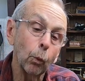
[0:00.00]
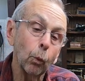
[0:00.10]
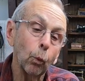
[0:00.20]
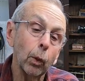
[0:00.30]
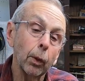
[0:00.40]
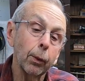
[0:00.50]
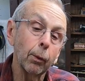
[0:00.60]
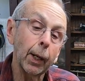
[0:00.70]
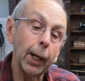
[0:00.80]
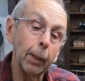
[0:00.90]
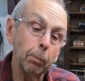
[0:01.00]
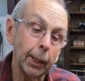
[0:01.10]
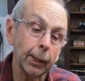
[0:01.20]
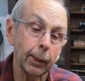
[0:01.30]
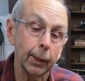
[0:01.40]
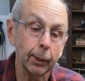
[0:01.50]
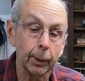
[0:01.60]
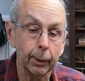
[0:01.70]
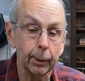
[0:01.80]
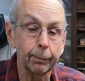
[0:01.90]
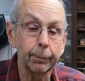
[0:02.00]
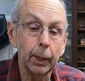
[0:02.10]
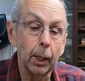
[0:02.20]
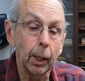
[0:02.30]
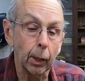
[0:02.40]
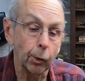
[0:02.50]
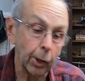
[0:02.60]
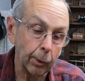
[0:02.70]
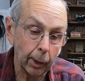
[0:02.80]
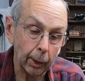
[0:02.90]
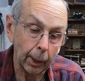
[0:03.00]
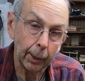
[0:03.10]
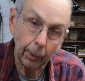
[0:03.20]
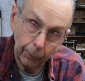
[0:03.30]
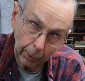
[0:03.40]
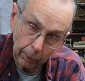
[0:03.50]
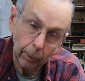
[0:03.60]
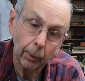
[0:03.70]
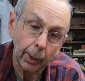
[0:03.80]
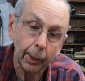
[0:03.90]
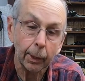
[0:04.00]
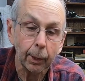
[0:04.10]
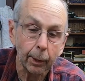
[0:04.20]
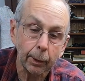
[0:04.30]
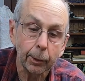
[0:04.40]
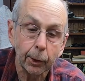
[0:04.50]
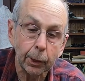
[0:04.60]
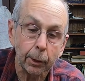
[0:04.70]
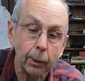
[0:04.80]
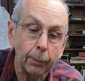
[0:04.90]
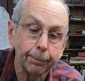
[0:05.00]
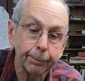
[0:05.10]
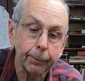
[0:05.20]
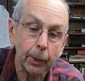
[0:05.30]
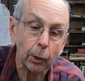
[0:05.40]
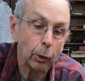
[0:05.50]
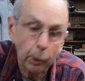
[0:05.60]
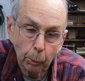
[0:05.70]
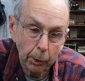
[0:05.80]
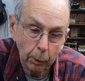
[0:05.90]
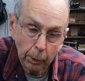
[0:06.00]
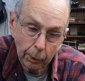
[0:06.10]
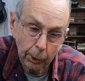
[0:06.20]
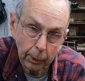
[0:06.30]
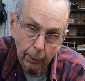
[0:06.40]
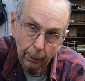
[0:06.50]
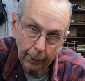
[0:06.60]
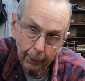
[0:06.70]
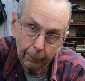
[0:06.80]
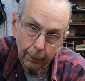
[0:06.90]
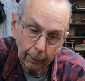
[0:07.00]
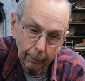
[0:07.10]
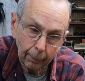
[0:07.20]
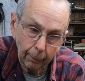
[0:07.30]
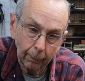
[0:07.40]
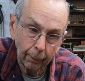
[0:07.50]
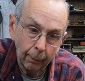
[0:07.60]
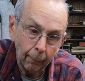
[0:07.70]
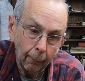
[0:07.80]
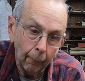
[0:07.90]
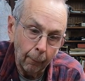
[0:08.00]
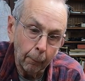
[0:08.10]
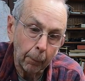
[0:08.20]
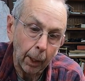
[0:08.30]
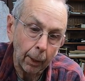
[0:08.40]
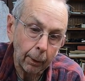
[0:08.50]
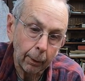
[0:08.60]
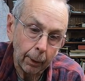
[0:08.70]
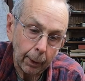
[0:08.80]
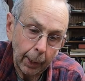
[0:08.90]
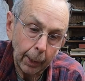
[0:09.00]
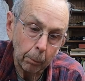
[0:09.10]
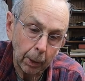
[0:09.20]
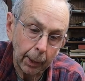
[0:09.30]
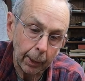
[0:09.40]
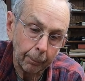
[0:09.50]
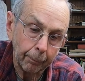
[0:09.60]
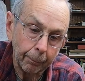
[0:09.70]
with hand planes like this, you know, generally, like if you're looking at a chisel, you know, you would use a chisel like this, you know, but in a hand plane,